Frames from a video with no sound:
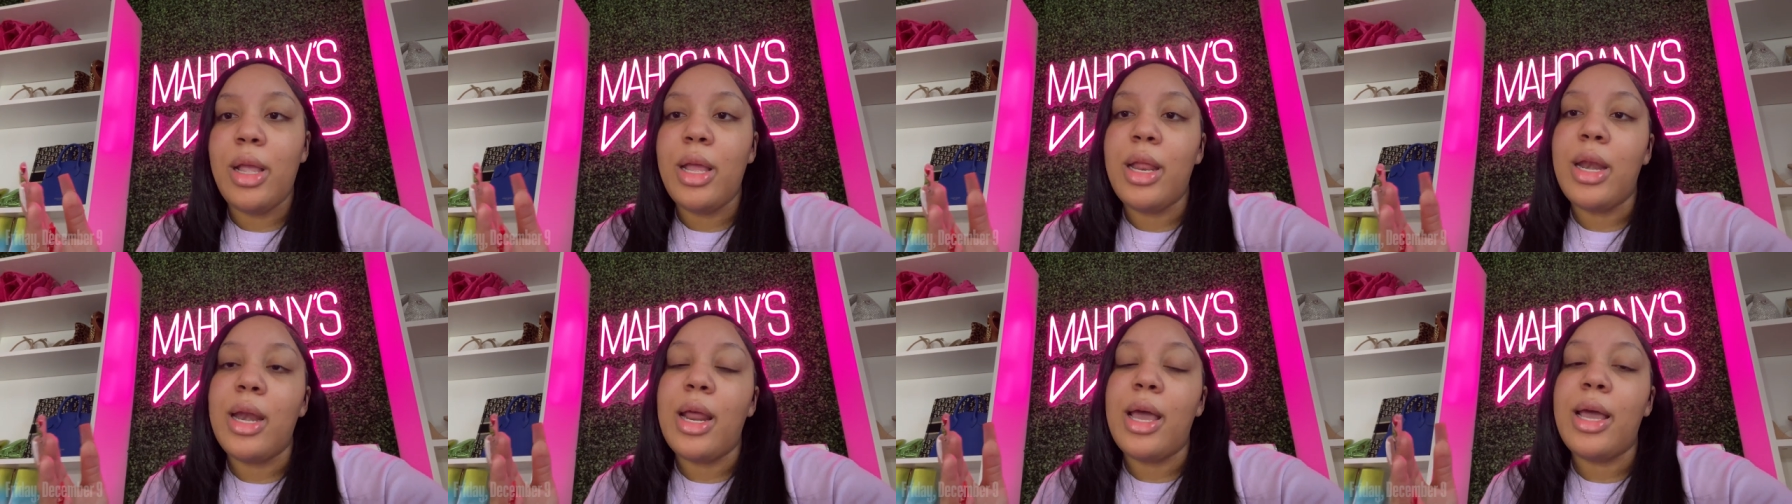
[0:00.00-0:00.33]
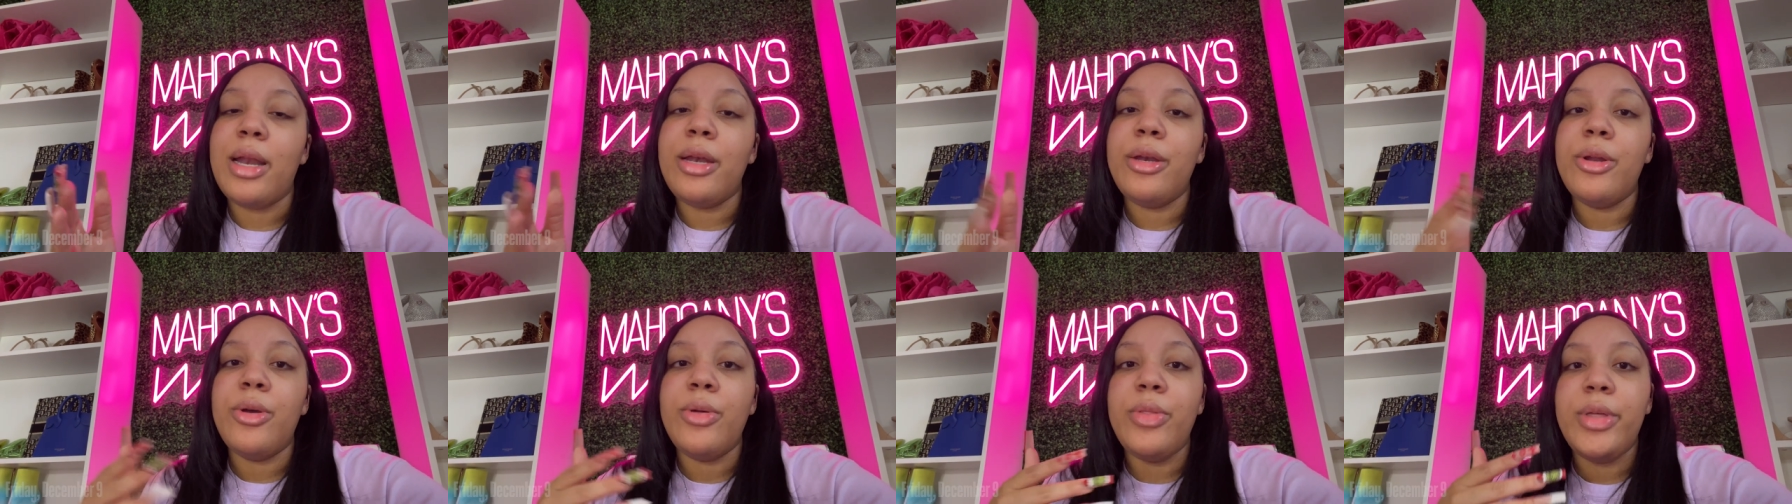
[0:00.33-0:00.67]
And I
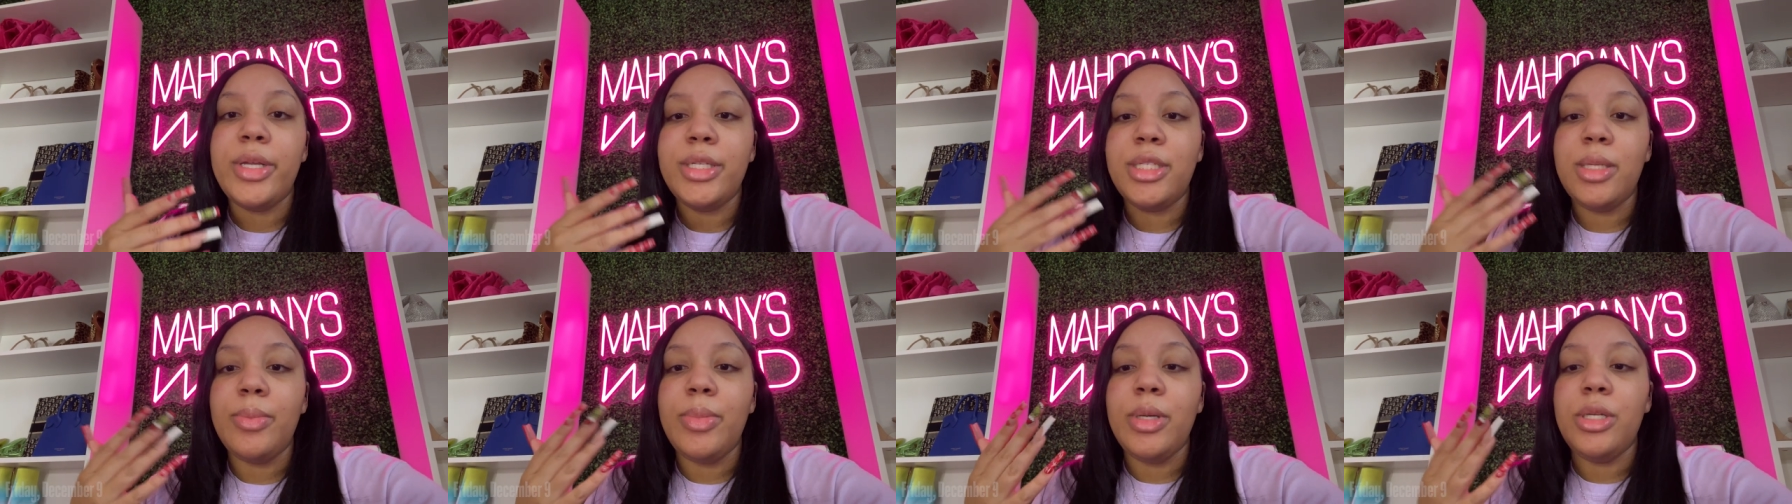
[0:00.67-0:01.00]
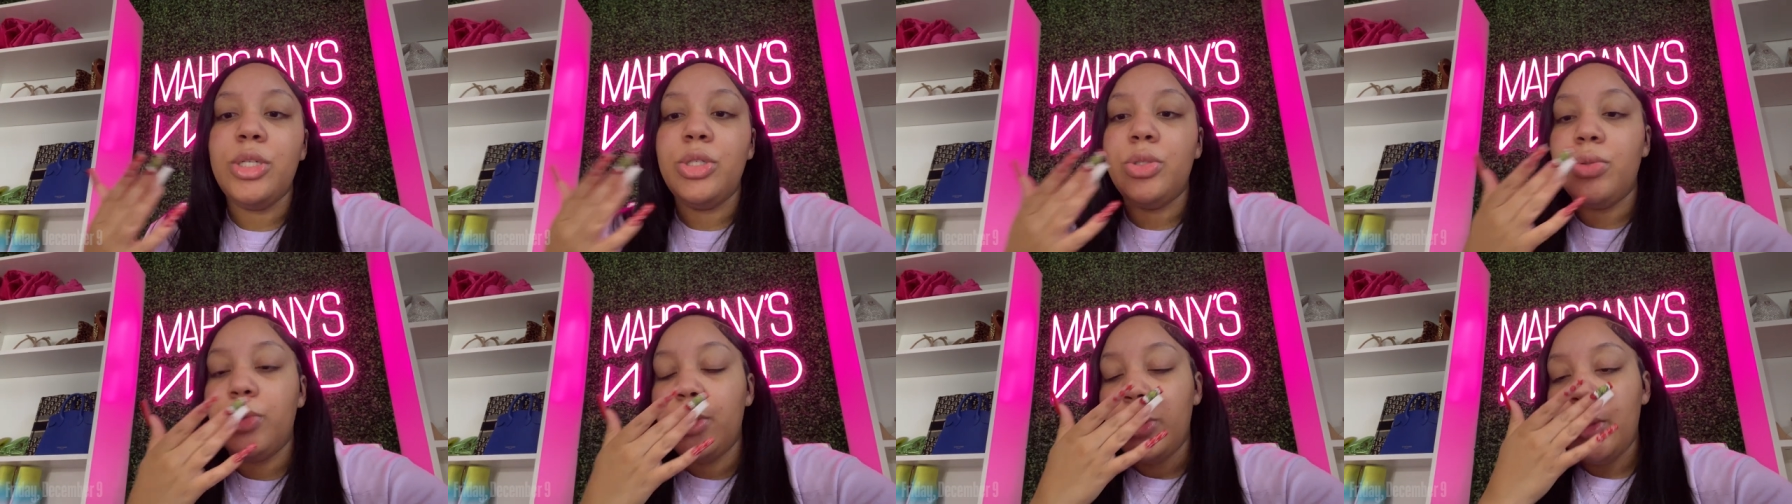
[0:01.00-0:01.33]
know that to be
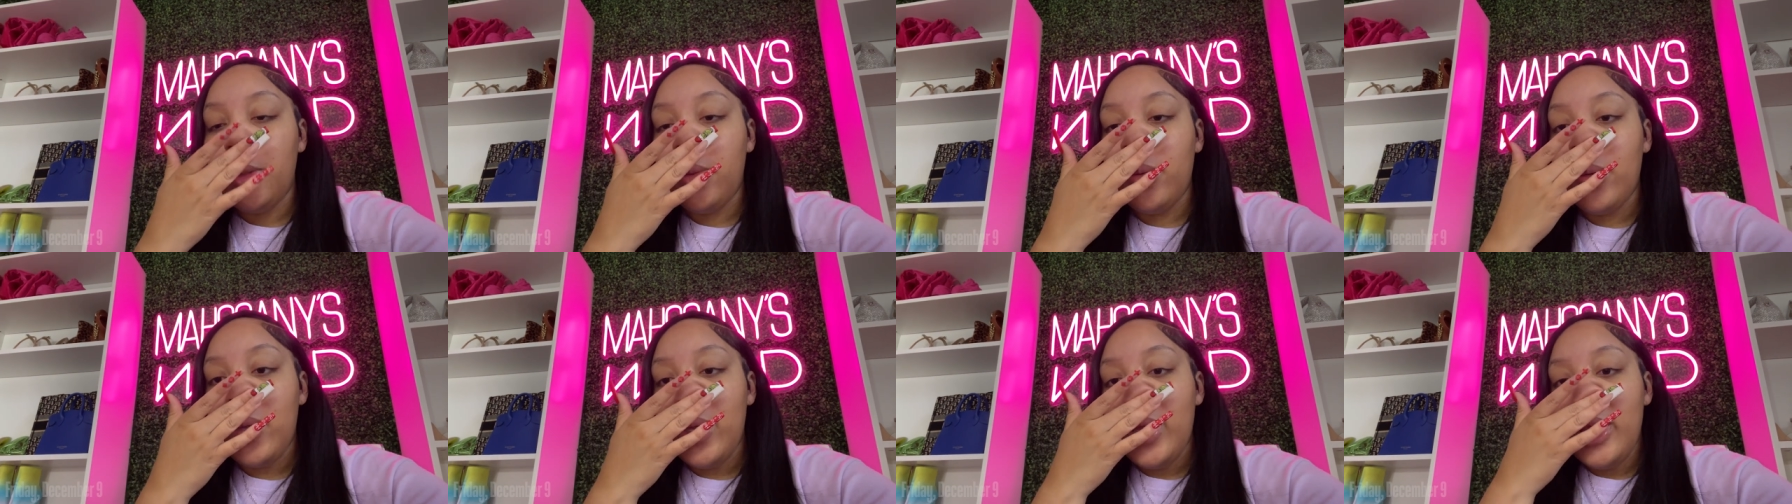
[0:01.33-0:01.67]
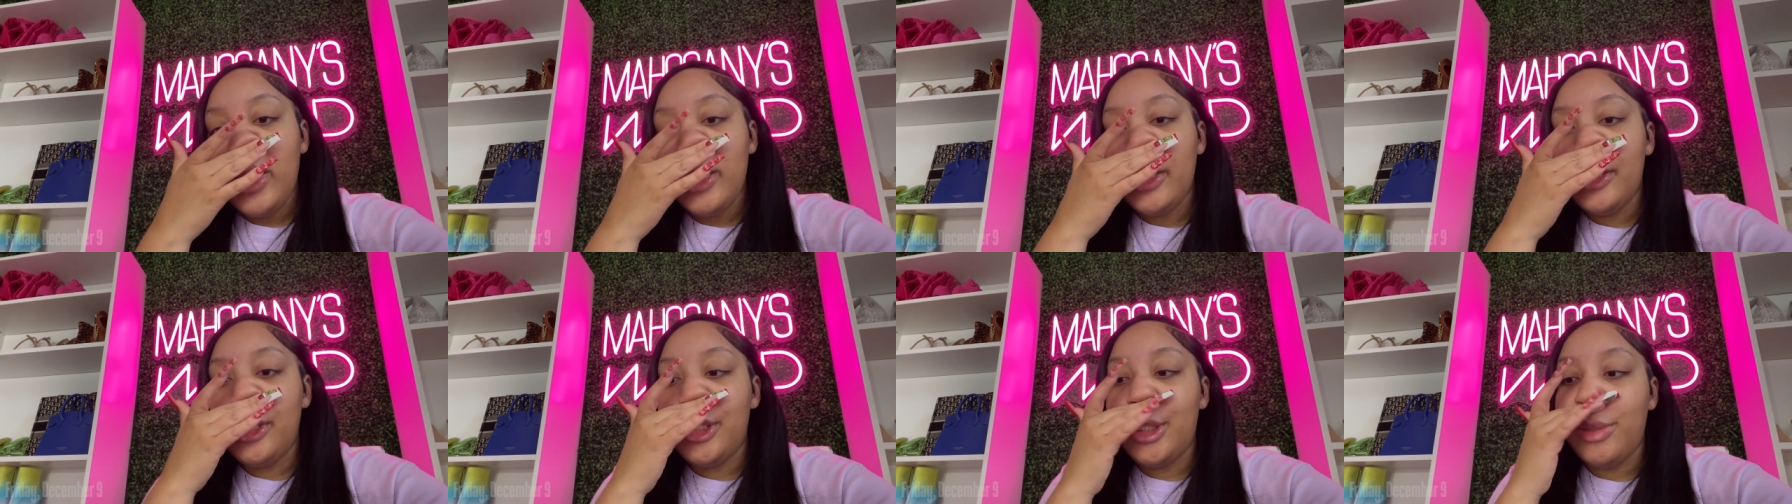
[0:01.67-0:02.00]
true
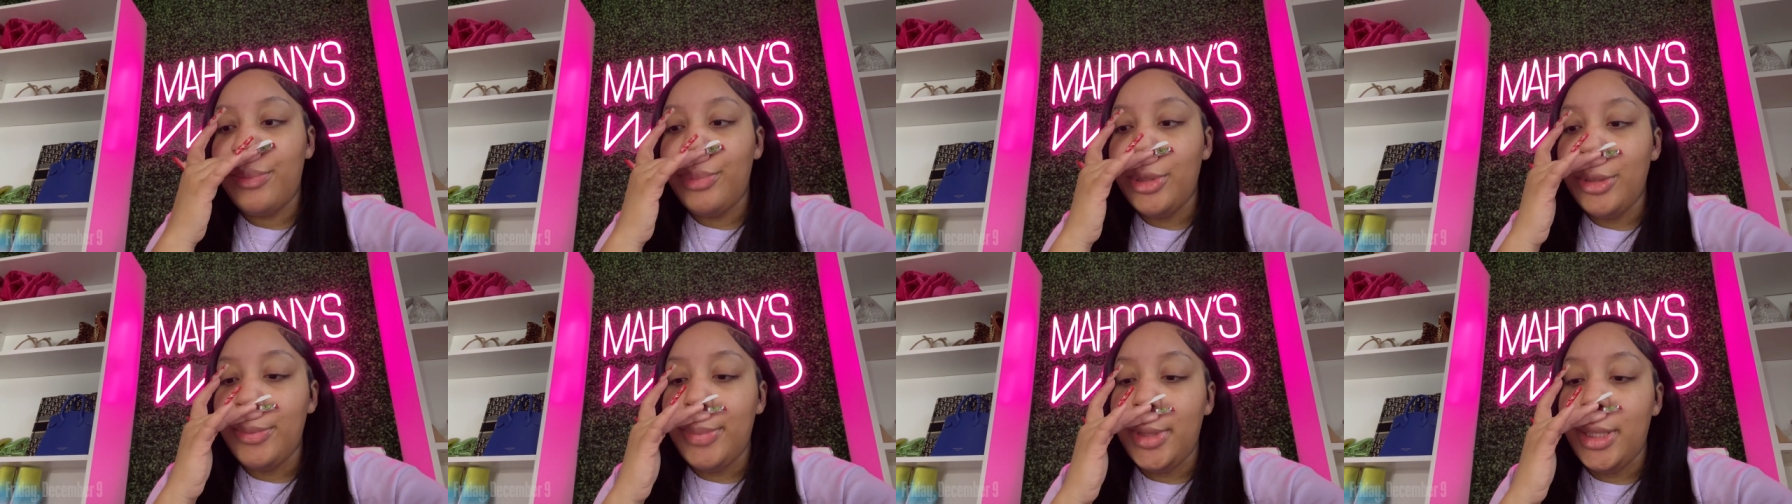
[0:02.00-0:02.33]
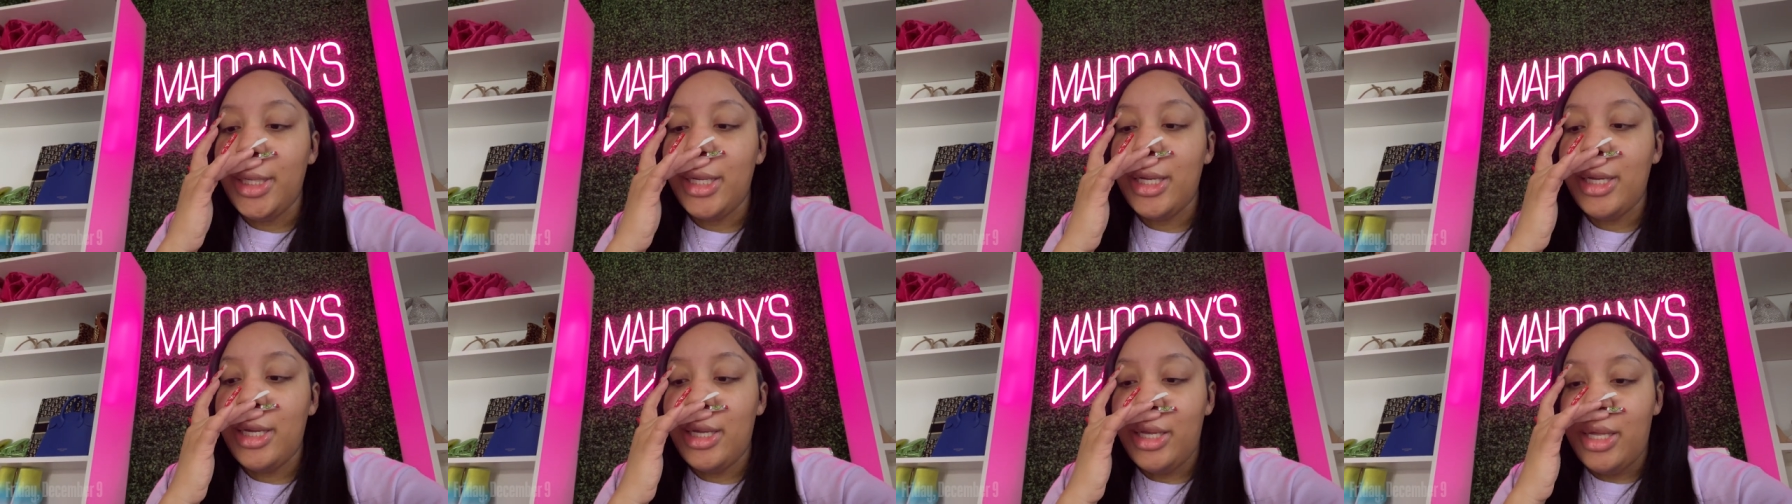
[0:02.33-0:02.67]
simply
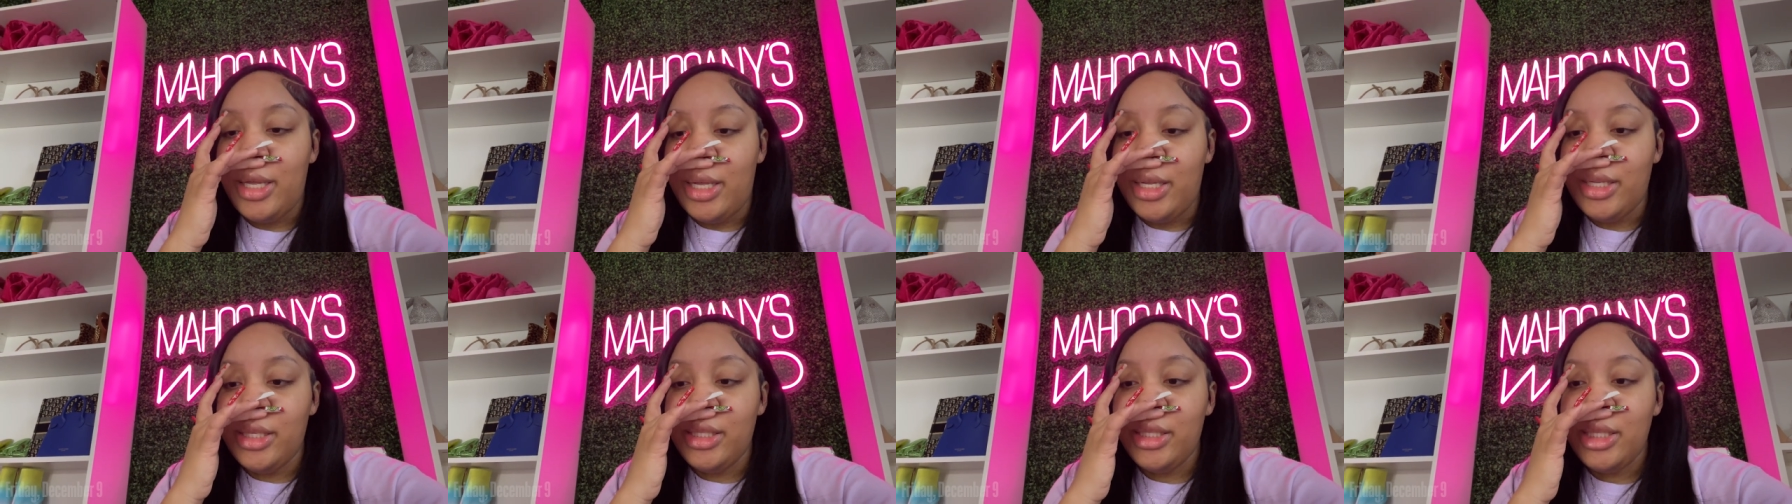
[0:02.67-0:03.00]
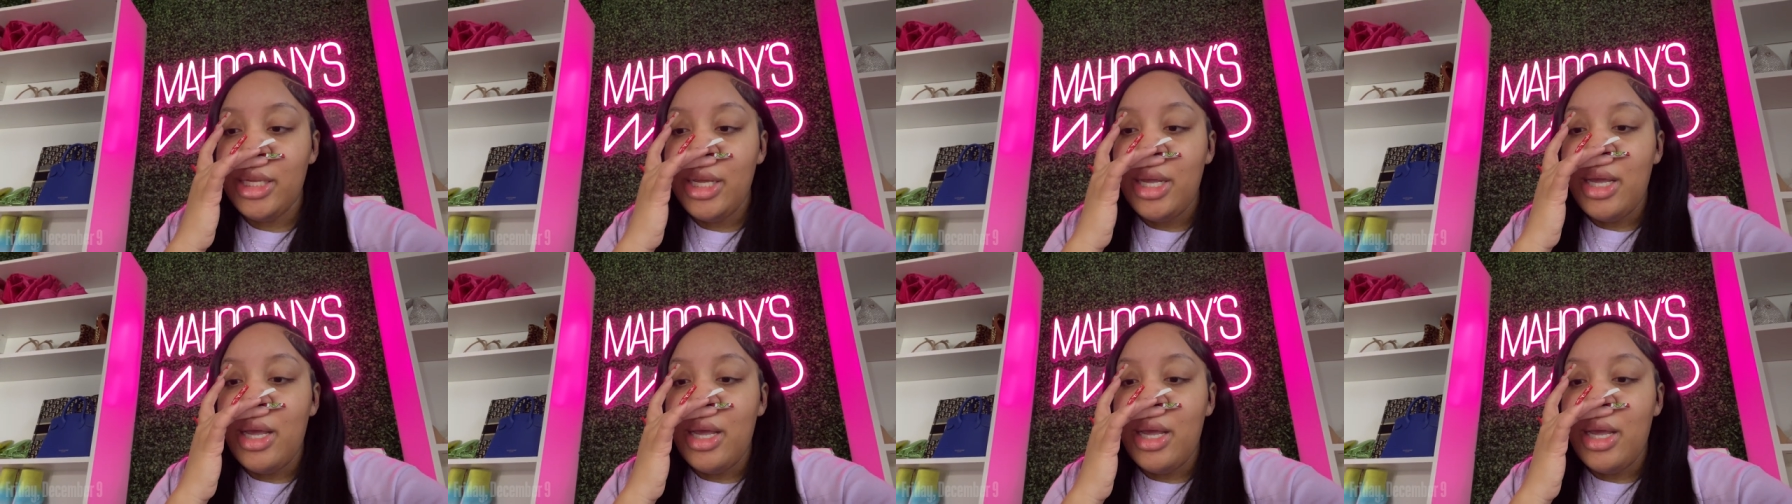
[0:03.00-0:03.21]
because